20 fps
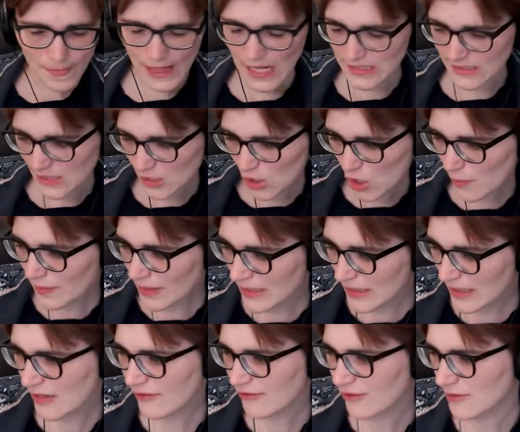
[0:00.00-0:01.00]
There's a comment
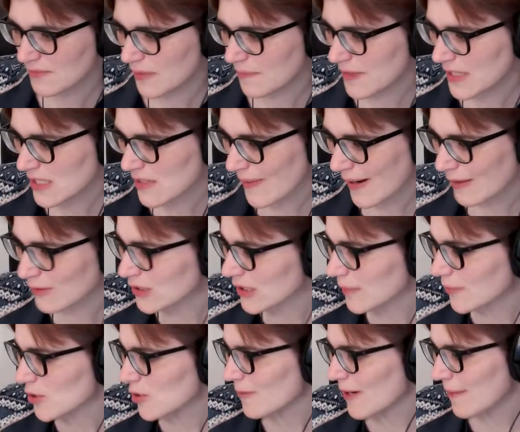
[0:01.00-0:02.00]
here from Abyss about
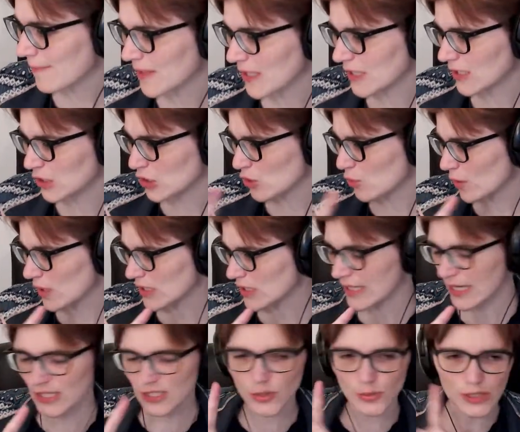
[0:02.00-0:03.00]
WMAP that I do want to
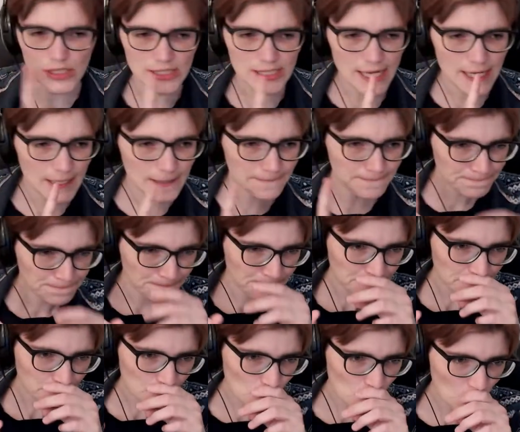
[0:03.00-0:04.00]
get to in a sec.
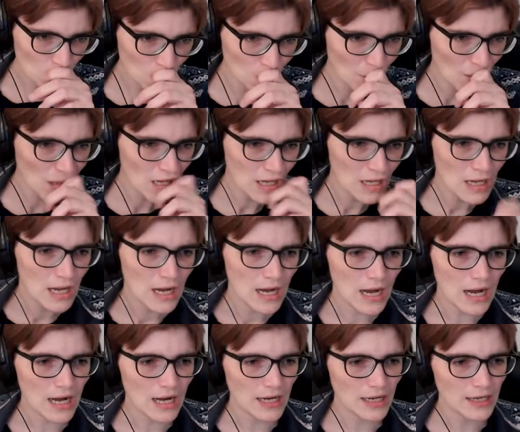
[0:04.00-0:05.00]

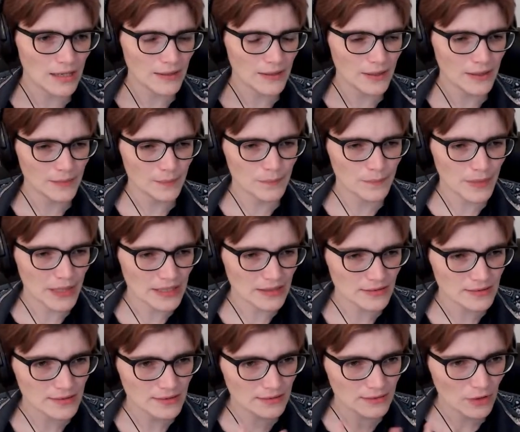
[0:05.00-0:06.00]

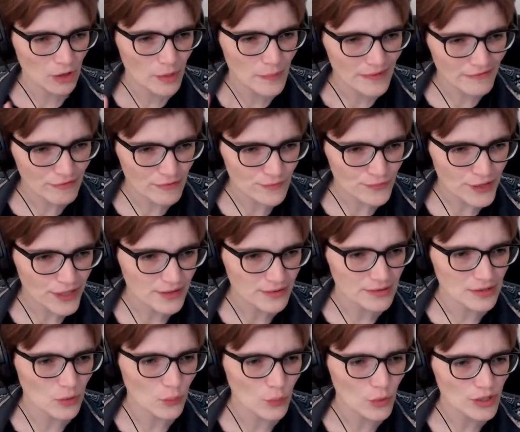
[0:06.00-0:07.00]
But comment from
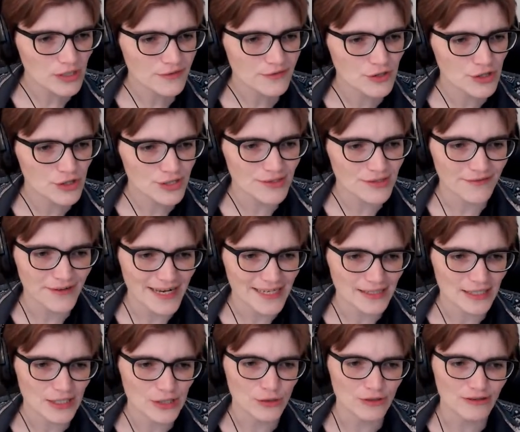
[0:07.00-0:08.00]
Prathia: what if just the fact
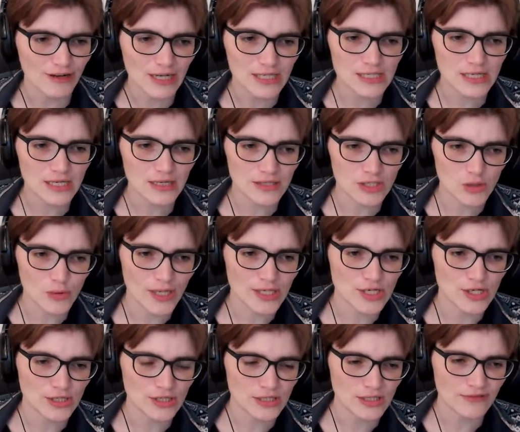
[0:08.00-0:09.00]
that you're asking this
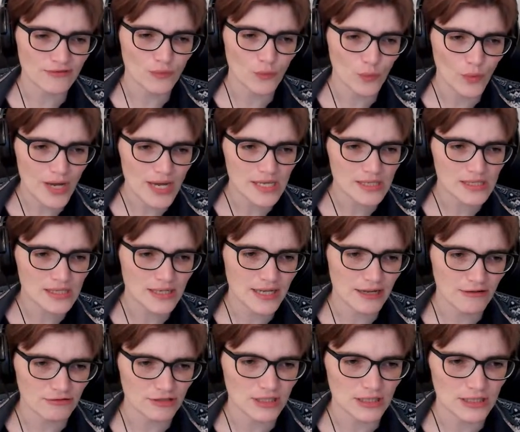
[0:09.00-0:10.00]
question in different ways
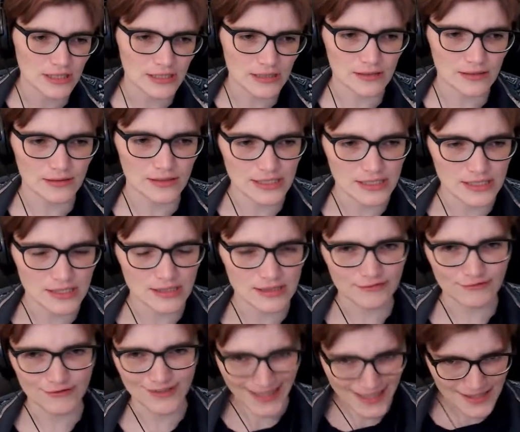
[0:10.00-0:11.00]
inherently leads to
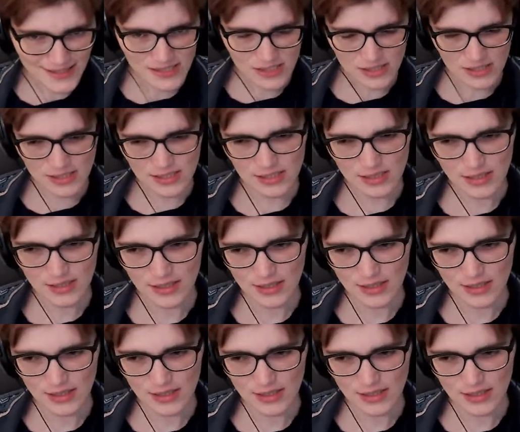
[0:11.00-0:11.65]
different answers?